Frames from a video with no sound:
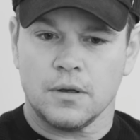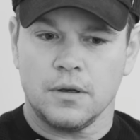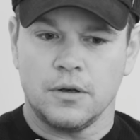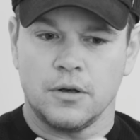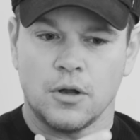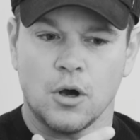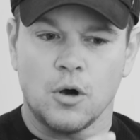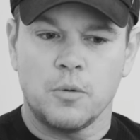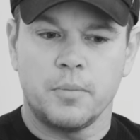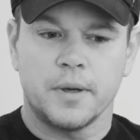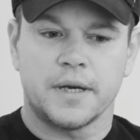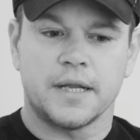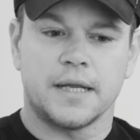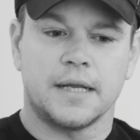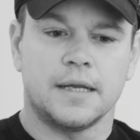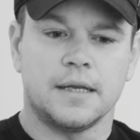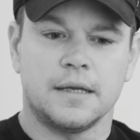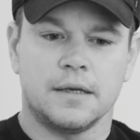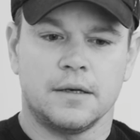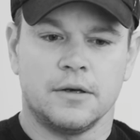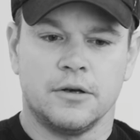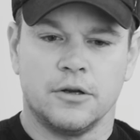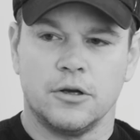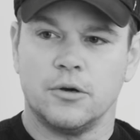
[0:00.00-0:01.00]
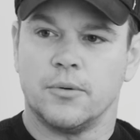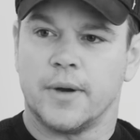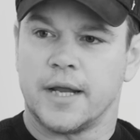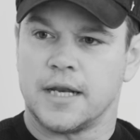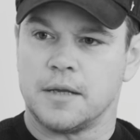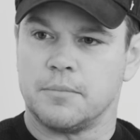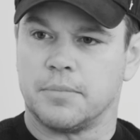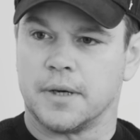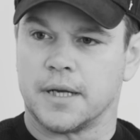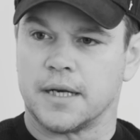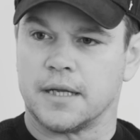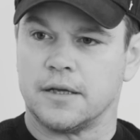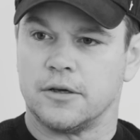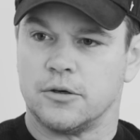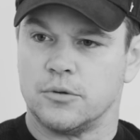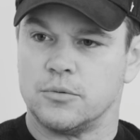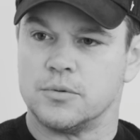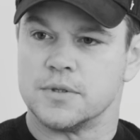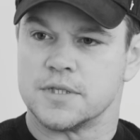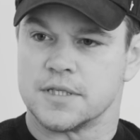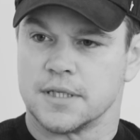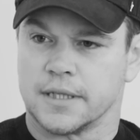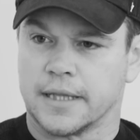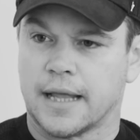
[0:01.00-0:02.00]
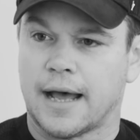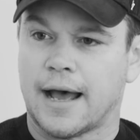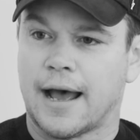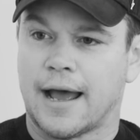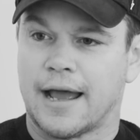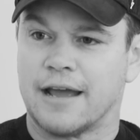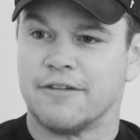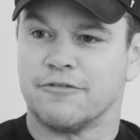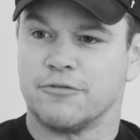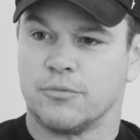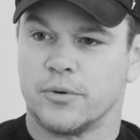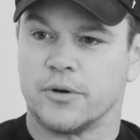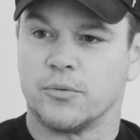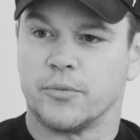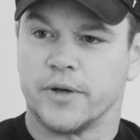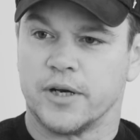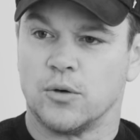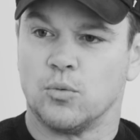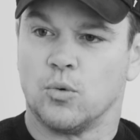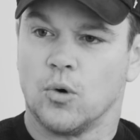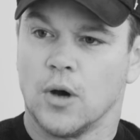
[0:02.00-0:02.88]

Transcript: Nobody knew anybody who was alive when we'd